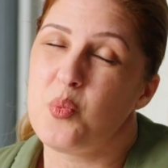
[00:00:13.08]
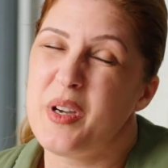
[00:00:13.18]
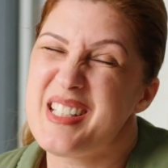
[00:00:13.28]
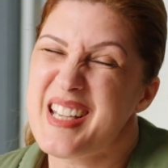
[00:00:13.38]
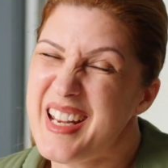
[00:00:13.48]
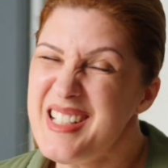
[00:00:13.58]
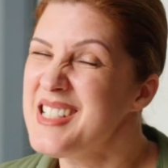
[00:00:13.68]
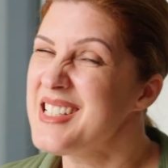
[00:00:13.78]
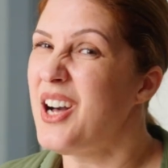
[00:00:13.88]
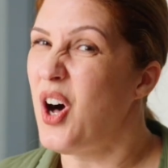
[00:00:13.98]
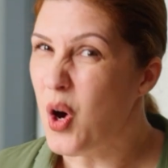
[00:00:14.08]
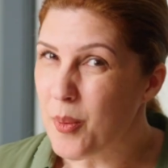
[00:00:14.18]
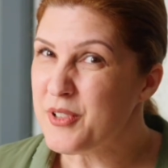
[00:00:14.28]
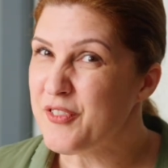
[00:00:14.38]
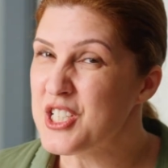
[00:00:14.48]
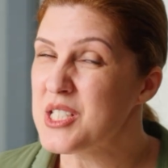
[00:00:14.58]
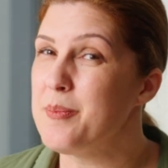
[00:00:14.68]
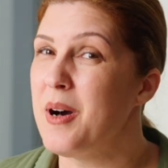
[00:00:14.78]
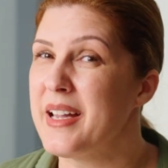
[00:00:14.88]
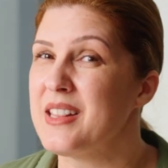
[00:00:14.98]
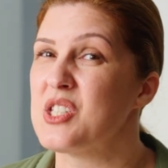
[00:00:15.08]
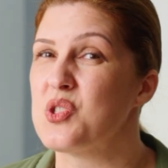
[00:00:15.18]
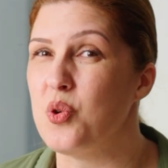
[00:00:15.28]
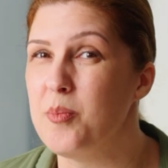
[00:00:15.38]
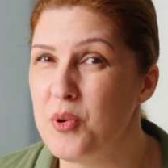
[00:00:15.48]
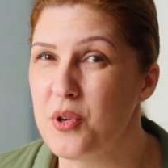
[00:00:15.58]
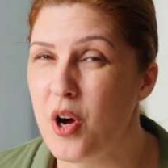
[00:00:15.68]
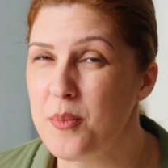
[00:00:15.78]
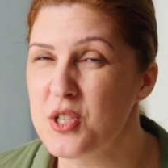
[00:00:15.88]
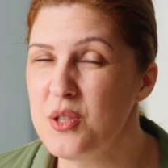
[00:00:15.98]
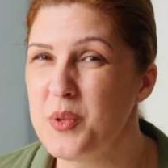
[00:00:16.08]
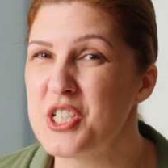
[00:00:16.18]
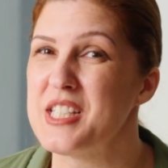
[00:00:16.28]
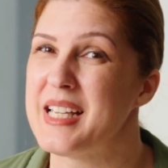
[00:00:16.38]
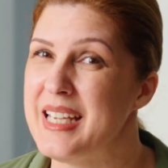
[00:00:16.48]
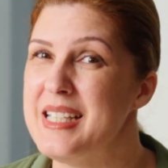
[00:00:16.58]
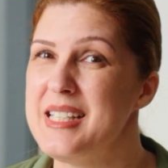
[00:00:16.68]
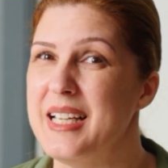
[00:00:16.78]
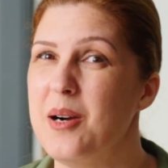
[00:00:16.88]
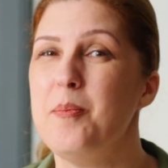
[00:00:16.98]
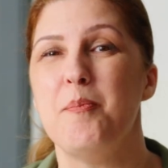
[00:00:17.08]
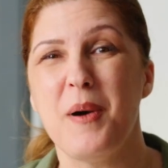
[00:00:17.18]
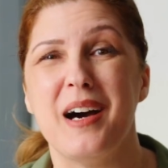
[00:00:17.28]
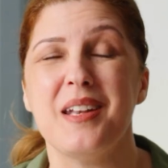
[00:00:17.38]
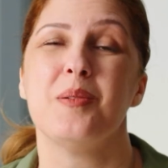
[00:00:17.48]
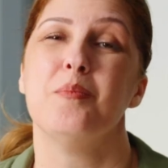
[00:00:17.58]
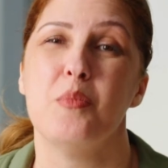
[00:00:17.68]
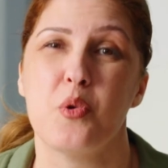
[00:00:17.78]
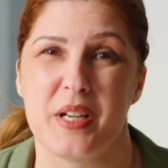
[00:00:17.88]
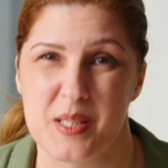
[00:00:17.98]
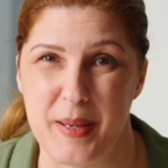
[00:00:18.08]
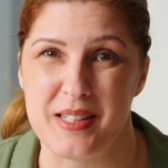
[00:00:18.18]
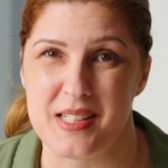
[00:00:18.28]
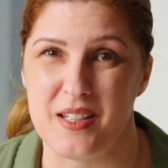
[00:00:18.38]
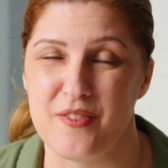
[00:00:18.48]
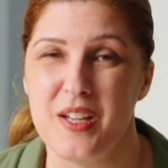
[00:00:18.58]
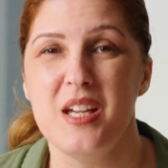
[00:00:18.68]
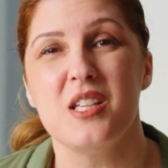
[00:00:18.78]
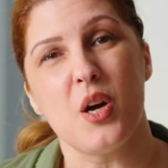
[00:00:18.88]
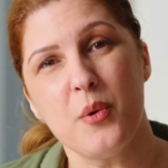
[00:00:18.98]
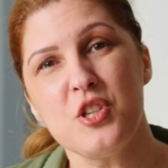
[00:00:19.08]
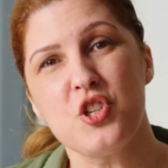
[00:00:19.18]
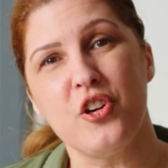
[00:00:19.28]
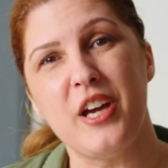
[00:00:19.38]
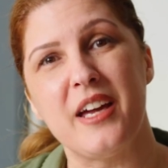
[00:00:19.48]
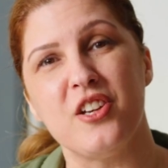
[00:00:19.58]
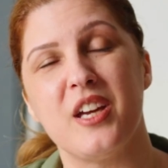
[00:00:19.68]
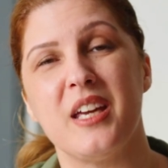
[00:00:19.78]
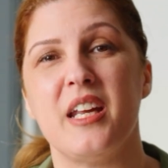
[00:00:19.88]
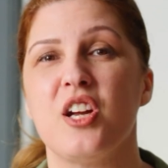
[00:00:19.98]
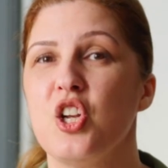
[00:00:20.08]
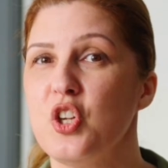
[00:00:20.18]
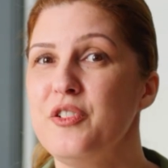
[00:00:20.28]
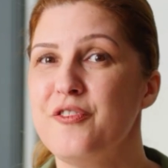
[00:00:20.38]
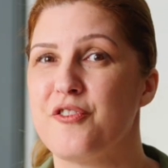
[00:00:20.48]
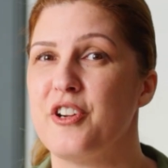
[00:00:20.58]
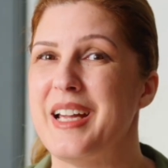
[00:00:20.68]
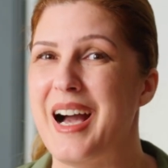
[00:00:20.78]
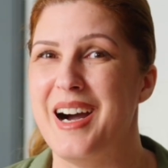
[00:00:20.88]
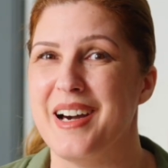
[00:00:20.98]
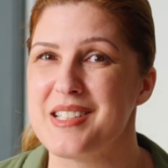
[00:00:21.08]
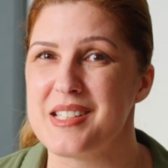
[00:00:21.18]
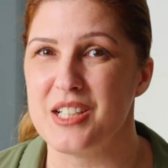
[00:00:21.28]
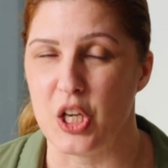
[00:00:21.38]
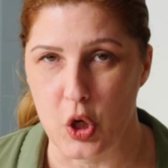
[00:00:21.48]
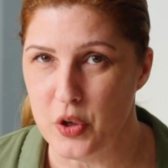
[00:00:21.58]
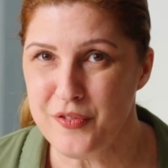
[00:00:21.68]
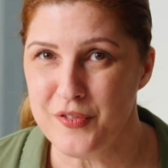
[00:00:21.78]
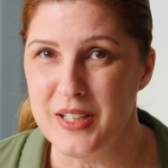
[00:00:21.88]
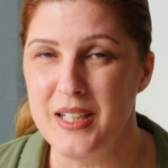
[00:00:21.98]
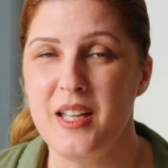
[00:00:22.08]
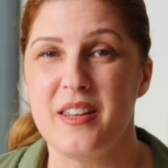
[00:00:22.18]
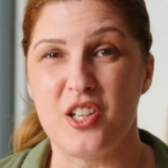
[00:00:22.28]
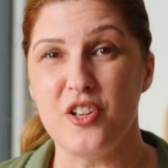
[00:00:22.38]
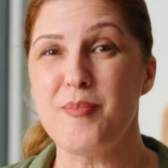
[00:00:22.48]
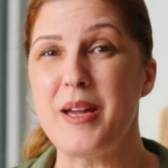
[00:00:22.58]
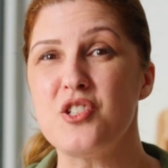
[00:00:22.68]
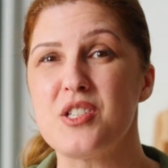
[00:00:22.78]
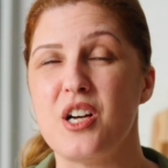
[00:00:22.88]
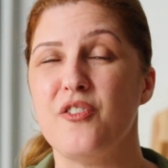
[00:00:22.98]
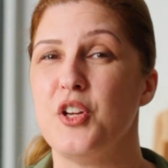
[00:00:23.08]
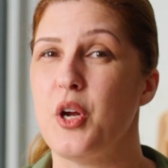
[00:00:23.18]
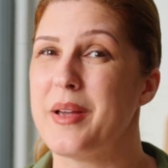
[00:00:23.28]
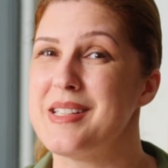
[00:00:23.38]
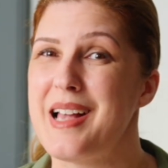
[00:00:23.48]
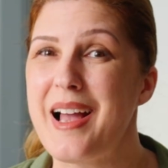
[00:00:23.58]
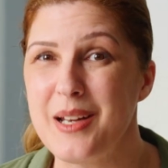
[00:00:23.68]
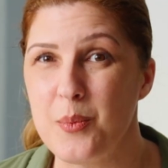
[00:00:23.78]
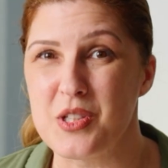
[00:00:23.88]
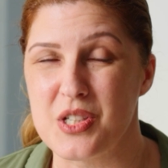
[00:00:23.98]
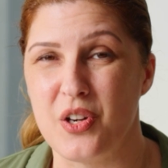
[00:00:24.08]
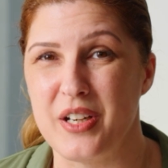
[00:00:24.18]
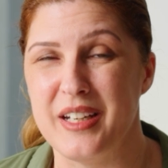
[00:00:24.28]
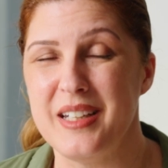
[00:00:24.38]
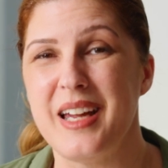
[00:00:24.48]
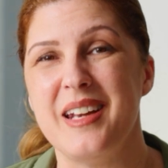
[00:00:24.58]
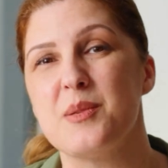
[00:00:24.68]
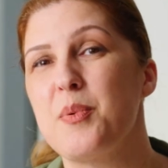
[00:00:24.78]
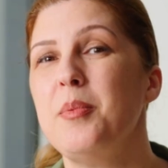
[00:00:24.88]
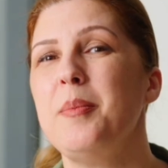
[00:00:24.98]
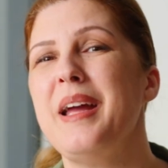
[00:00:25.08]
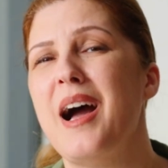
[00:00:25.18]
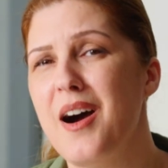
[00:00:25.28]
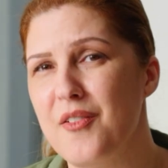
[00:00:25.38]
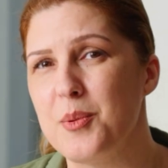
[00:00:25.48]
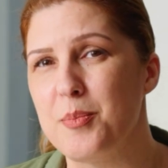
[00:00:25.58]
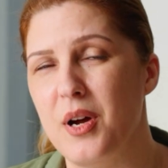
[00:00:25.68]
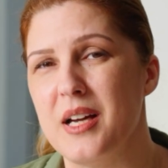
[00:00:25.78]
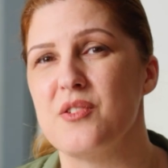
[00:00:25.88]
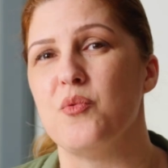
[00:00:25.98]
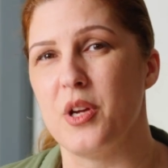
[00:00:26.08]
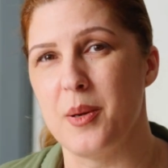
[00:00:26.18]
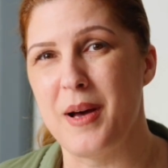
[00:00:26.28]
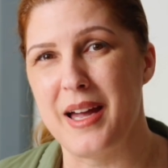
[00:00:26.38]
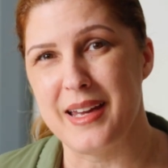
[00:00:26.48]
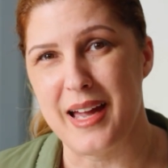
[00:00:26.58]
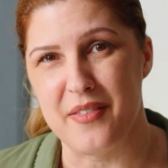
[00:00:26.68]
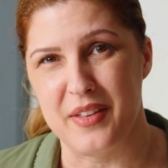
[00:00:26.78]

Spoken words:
we tend to opt for just buying the store-bought option, which is easier but more expensive. So I want to show you how you can get a gluten-free artisan loaf that you've made yourself. You know exactly what's gone in it, and it's probably half the price of what you're paying out